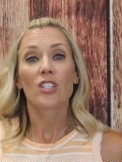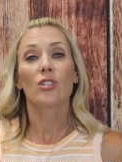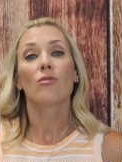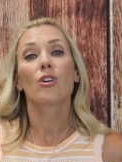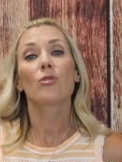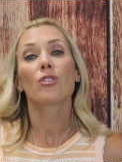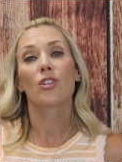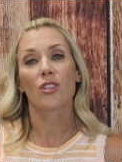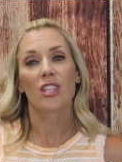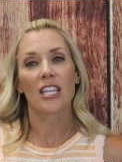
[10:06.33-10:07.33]
do those
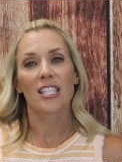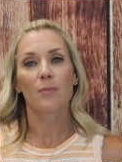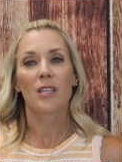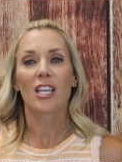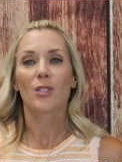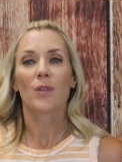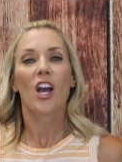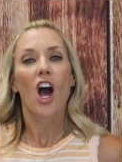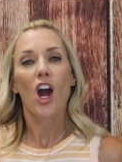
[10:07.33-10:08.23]
good things because we